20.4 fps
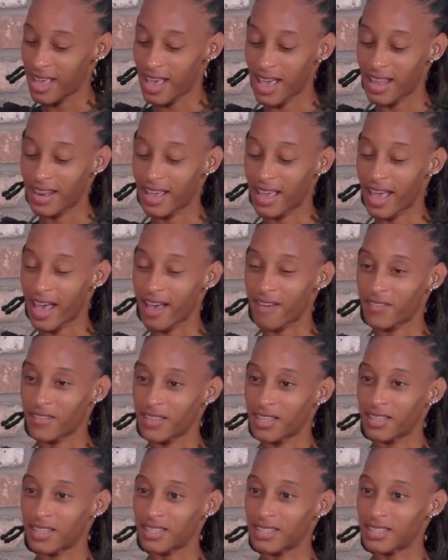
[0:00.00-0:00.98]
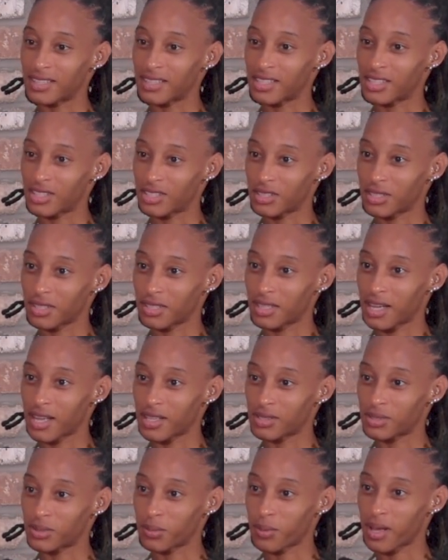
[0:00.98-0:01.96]
and I have a sister
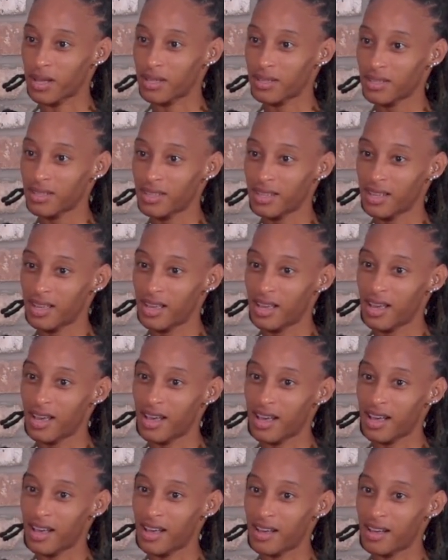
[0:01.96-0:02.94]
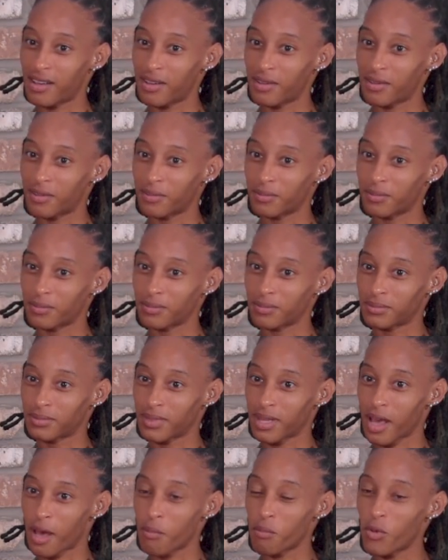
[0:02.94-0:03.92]
as well. I'm
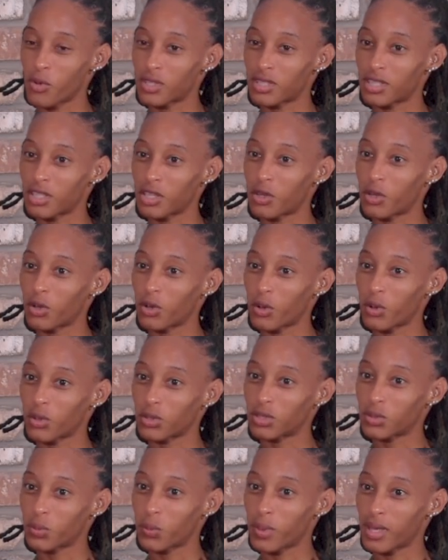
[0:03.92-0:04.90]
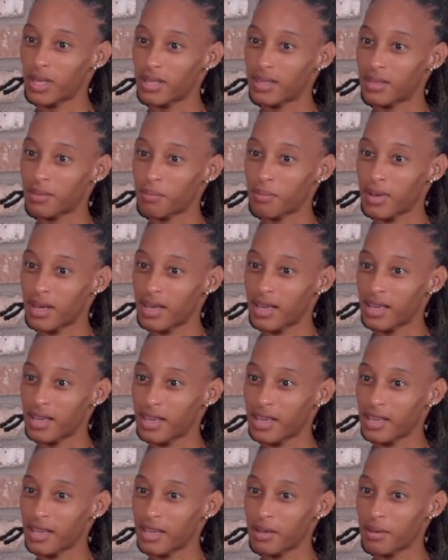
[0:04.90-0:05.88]
mostly close with
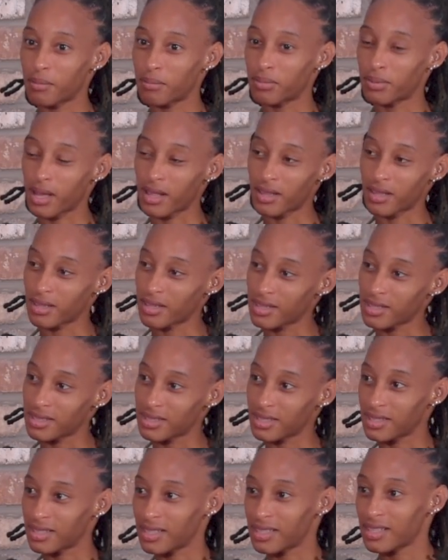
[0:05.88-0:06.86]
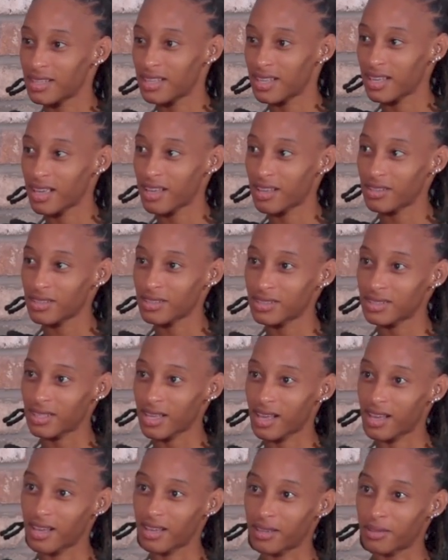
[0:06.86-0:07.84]
my brothers than anything else.
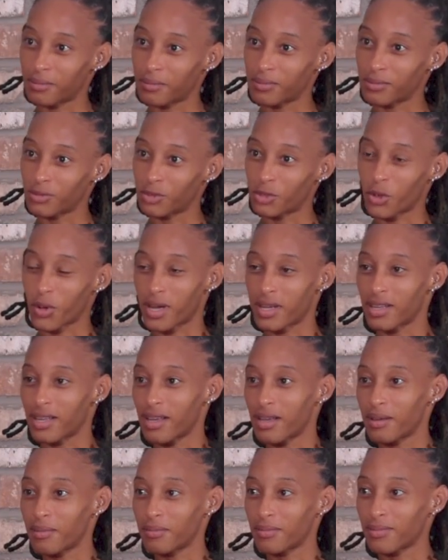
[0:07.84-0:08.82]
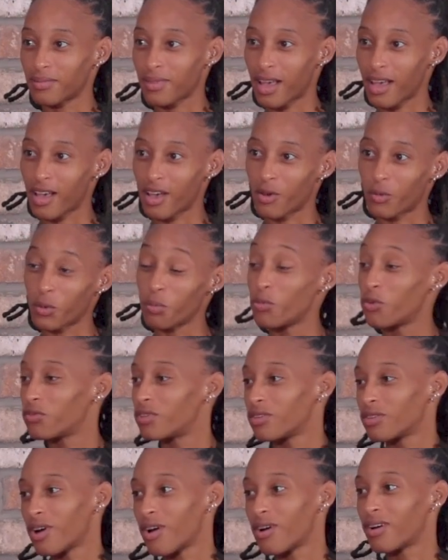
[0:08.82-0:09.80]
Growing up, we
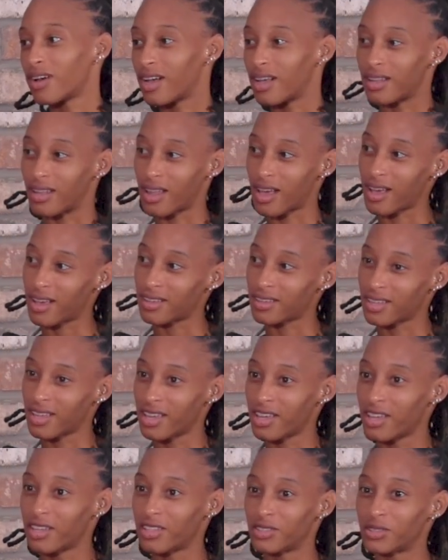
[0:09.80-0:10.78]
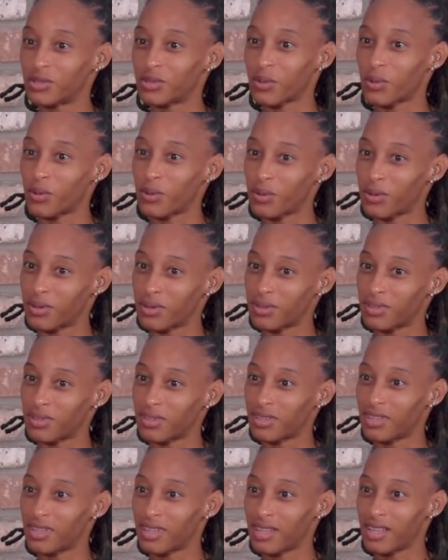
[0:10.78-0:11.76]
moved around a lot,
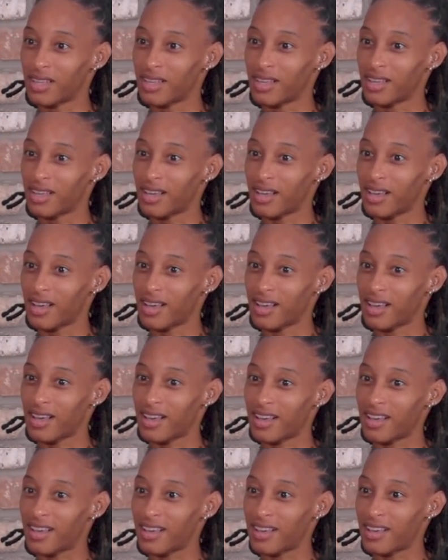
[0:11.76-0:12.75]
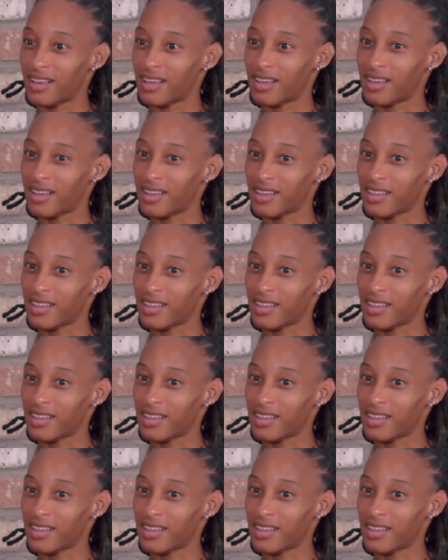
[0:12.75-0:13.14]
so I